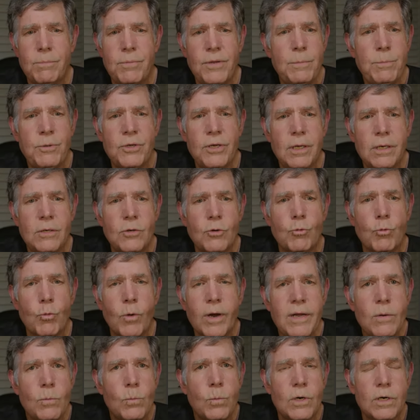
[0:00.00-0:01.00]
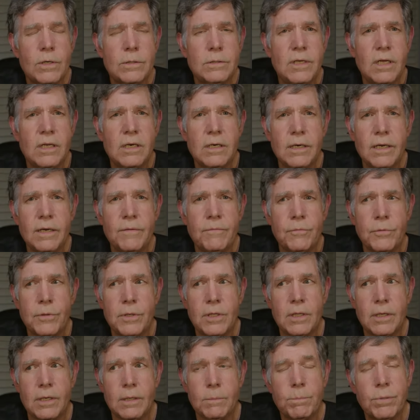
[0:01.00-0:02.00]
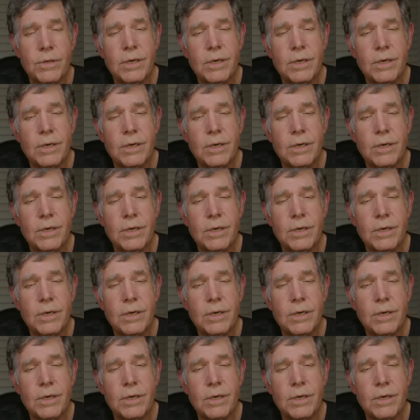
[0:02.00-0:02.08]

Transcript: people get great work done in everything.